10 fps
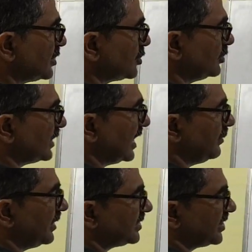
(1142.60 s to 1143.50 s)
2, the
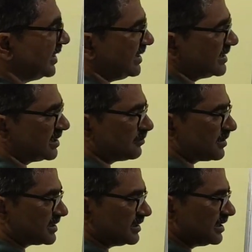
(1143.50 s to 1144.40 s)
element 3 isn't
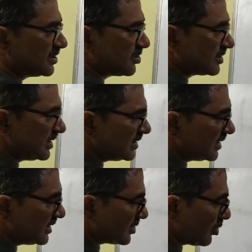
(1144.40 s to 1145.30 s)
present. So since
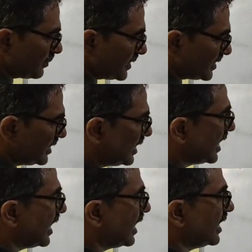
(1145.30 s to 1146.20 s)
it is not present,
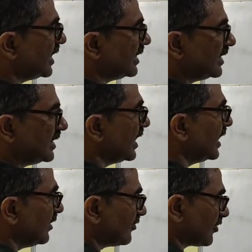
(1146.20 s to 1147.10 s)

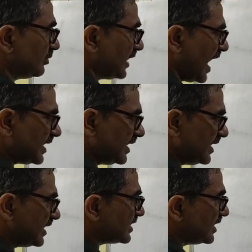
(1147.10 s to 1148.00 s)
from that
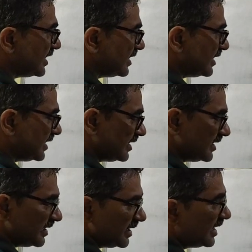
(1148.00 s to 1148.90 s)
index
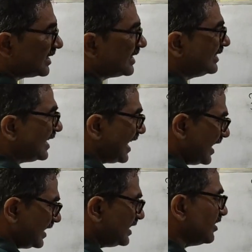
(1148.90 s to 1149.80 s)
till the
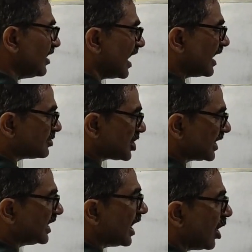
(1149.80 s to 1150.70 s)
end, I am
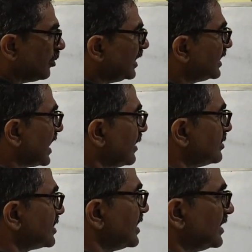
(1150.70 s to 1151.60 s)
checking how many
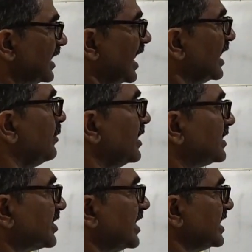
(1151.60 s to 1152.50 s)
times the element
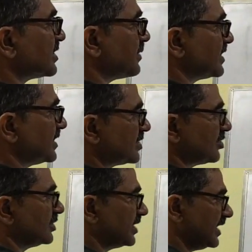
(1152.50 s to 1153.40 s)
3 is present.
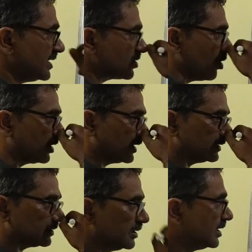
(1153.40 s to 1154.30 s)
So 3 is
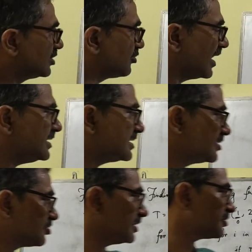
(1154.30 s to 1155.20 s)
occurring twice,
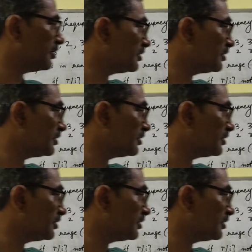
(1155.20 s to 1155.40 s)
so it's going to